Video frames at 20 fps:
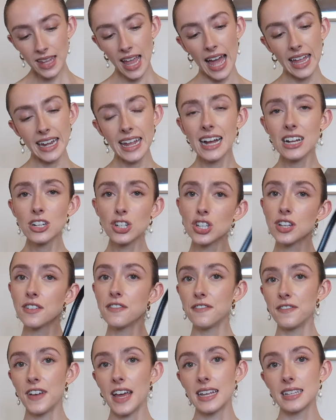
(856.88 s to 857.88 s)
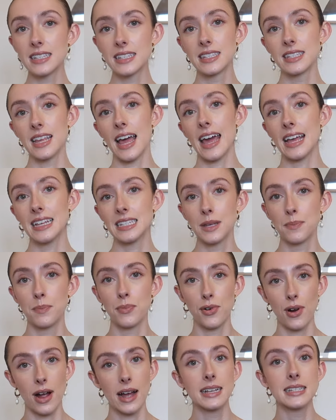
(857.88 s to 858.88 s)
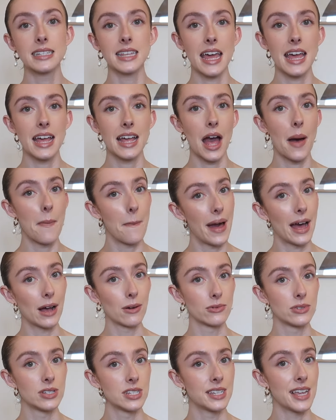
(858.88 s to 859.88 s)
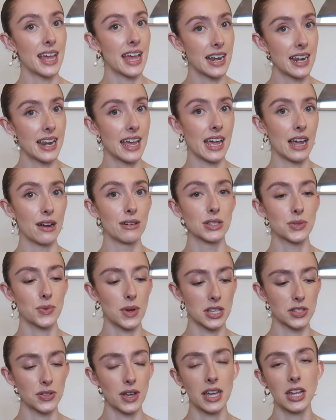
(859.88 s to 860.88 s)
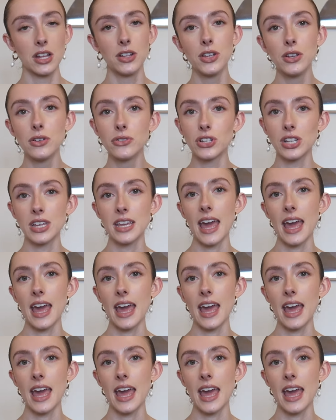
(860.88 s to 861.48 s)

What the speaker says: And it actually fits a surprising amount in here as well. So I can usually